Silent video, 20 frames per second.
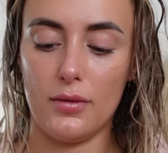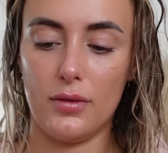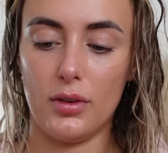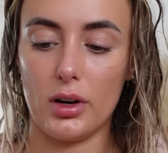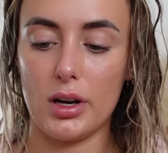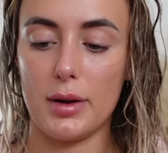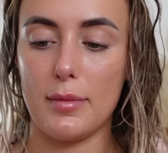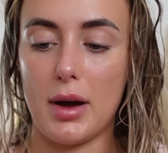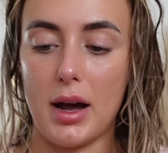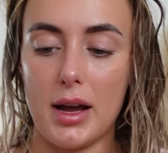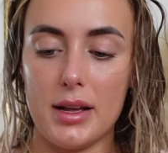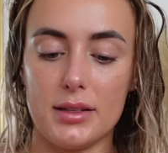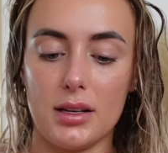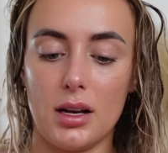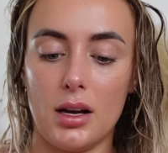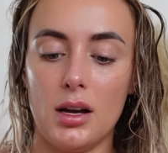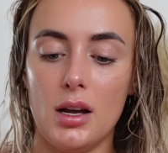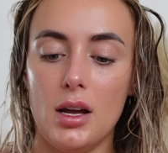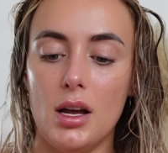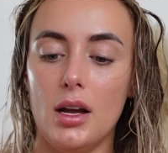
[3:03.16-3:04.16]

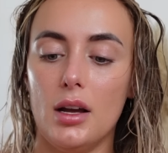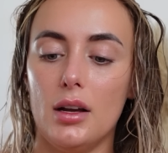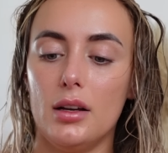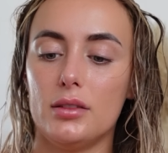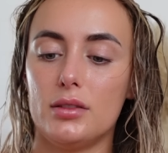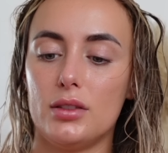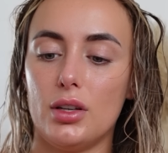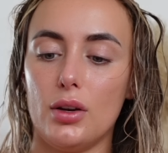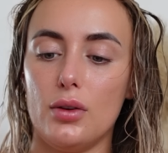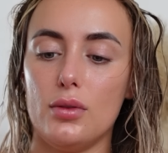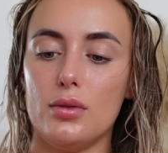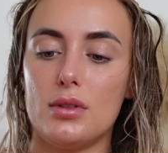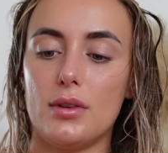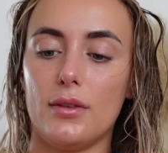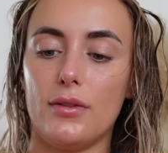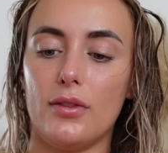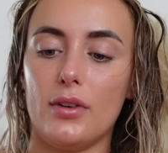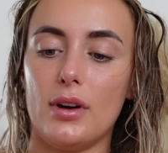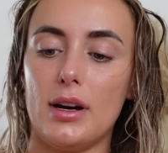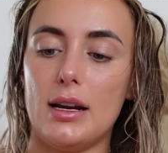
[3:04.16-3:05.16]
volumizer, 2 to
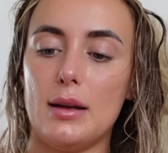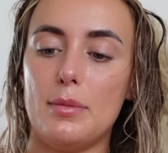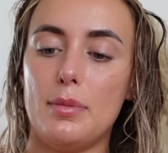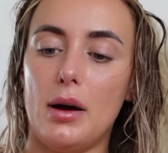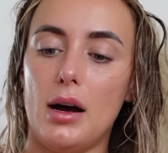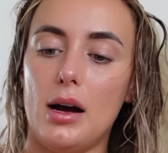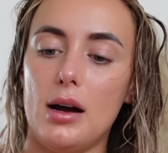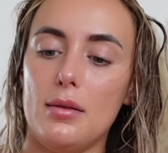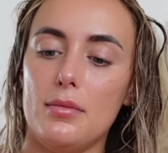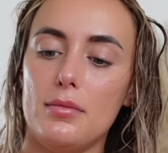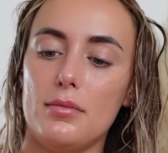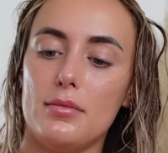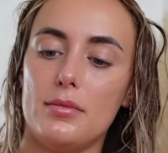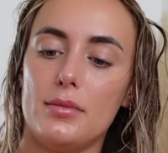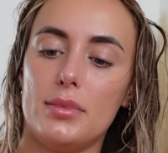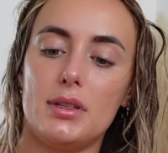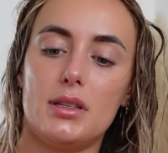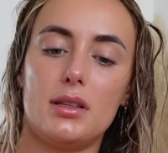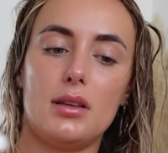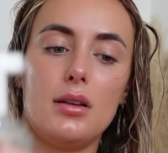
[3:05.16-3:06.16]
3
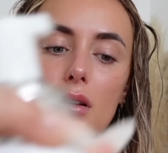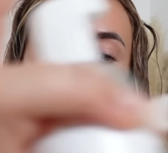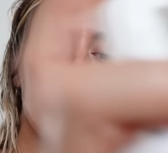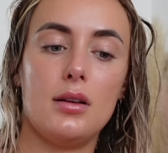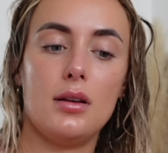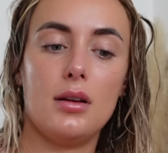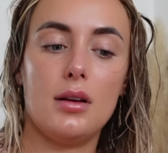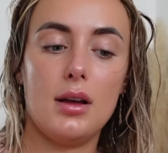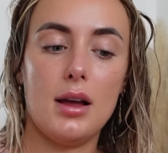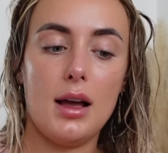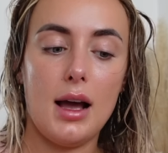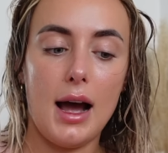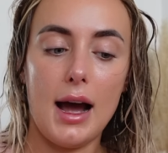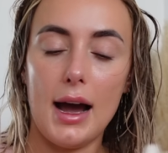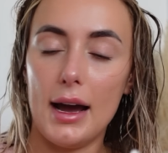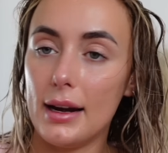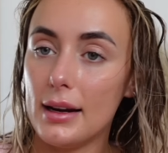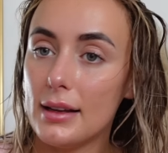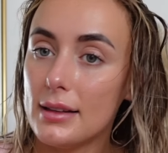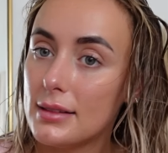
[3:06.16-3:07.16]
pumps,
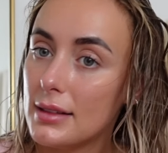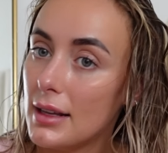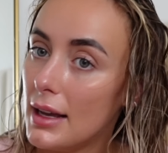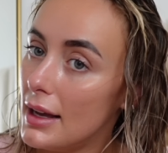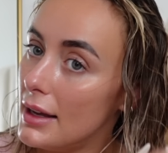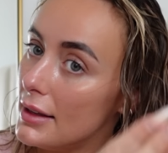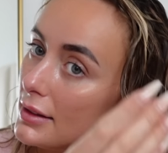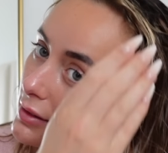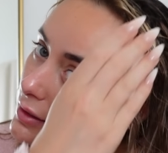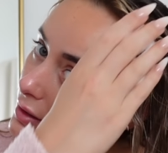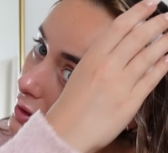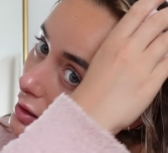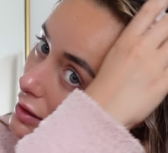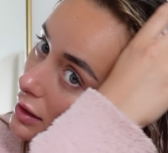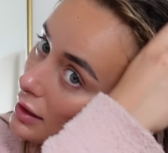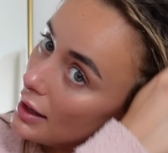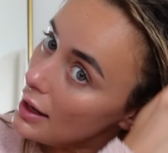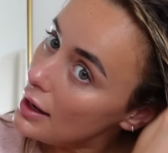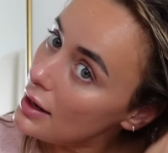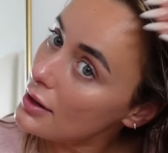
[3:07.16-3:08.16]
and it says just
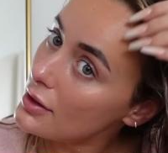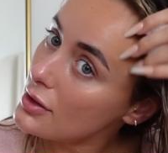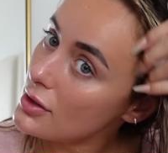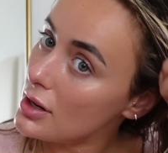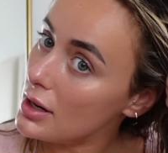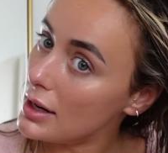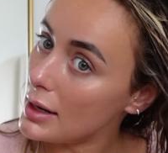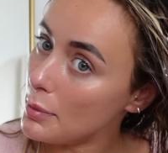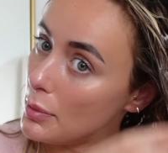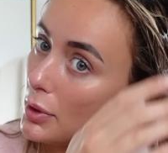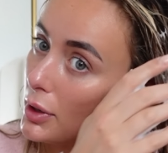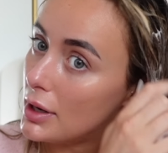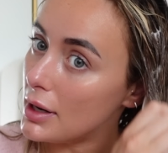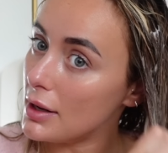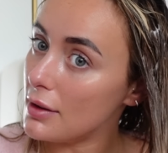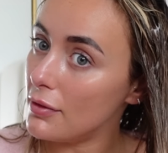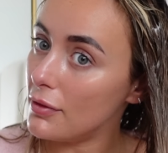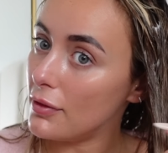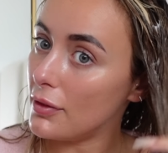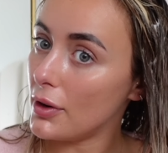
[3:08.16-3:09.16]
literally put
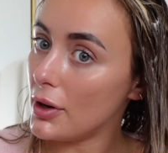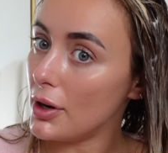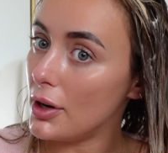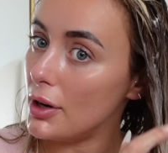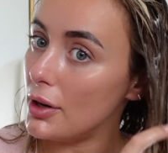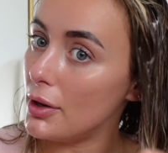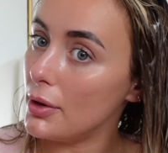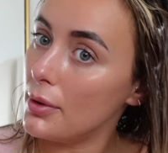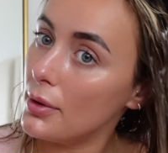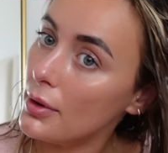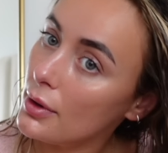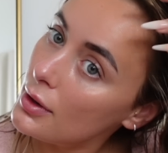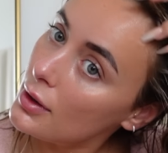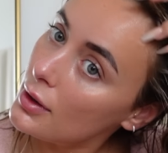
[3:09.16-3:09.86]
it through